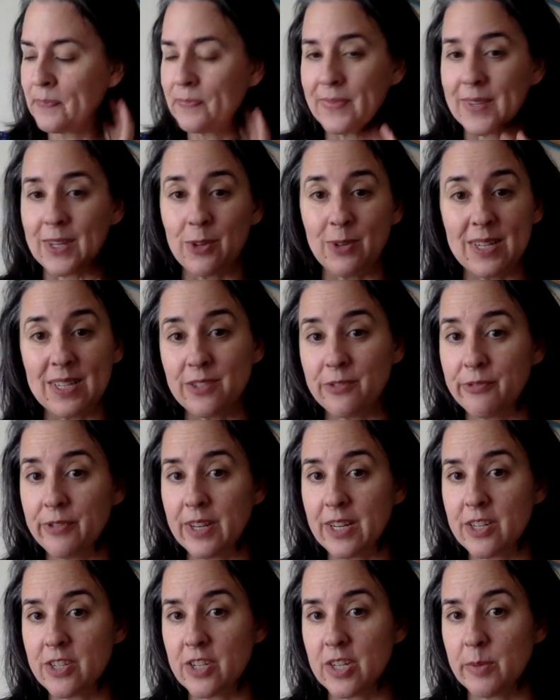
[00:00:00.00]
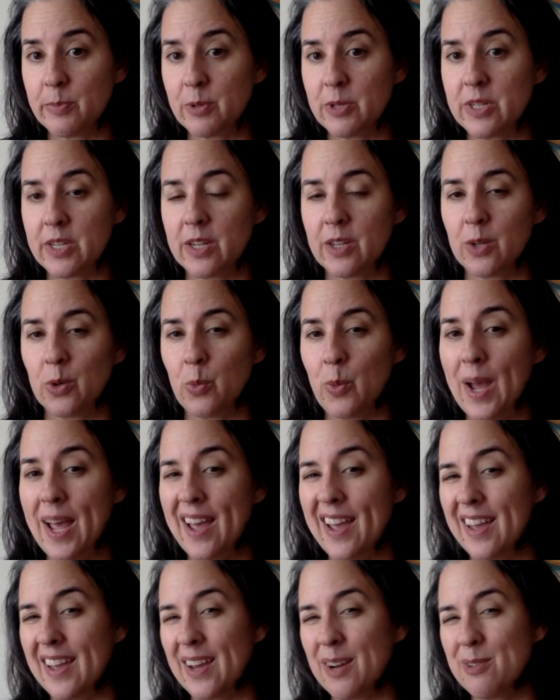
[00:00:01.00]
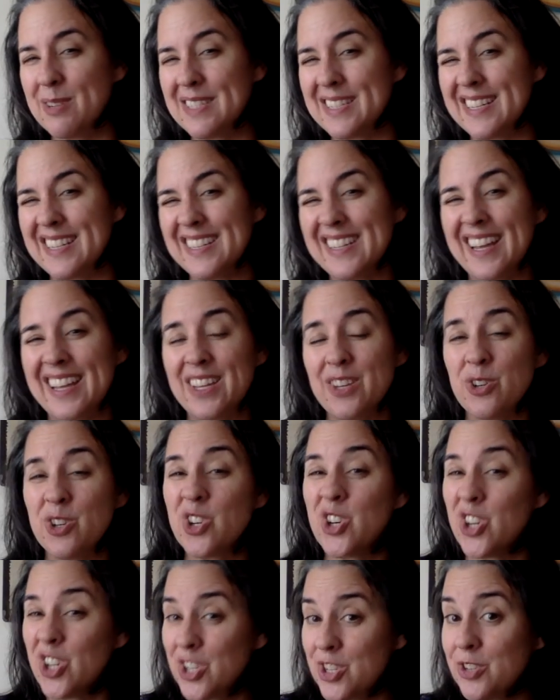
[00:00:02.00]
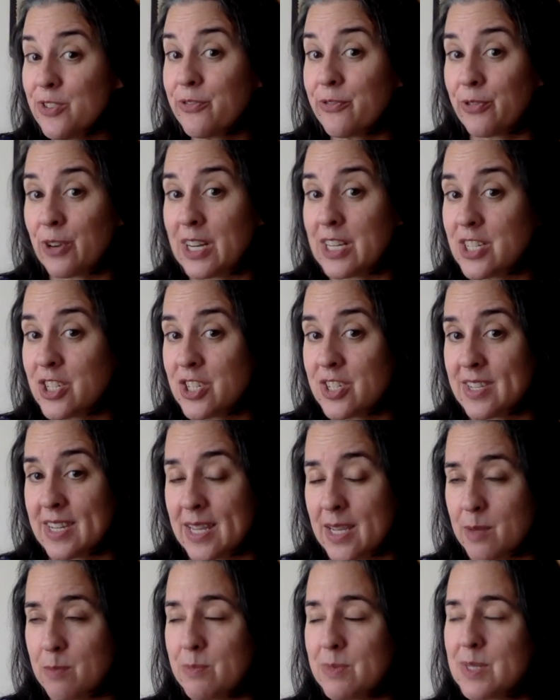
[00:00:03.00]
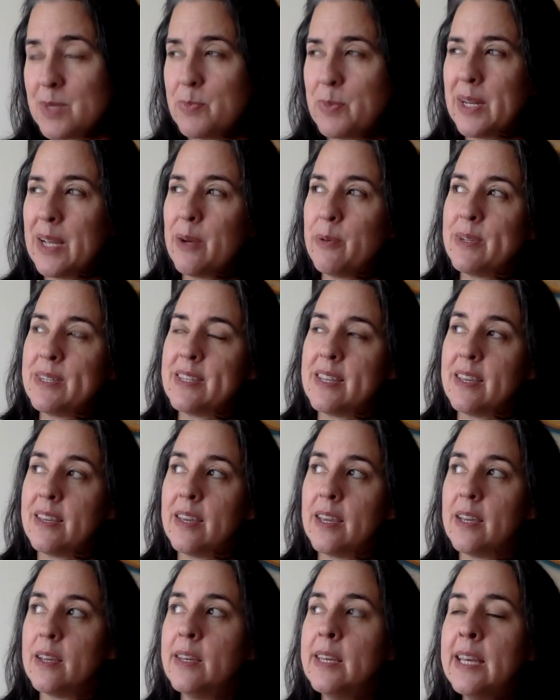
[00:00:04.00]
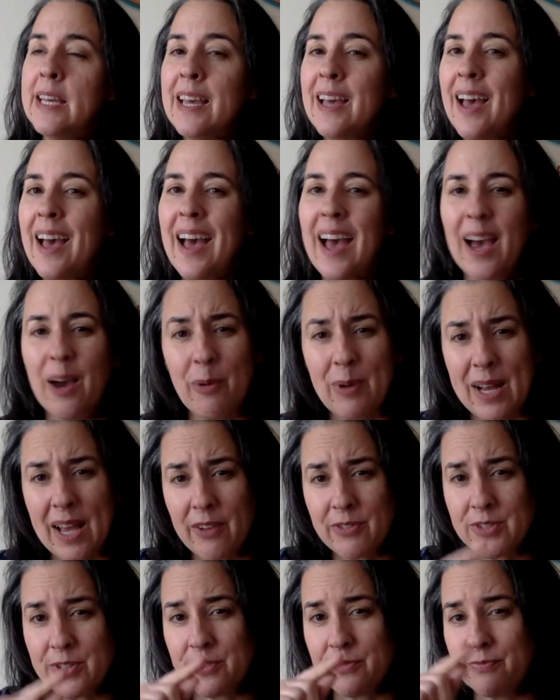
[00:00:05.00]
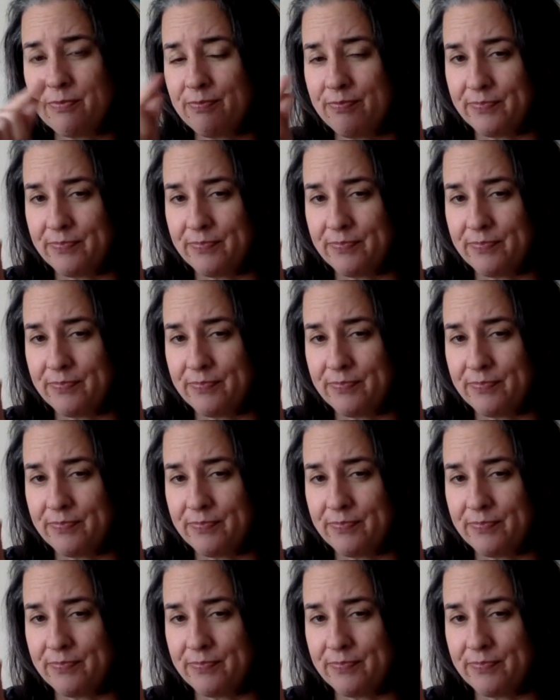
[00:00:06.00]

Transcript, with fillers: that you need to finish in a particular way, I was like, you could do French seams, but I was thinking I would have to,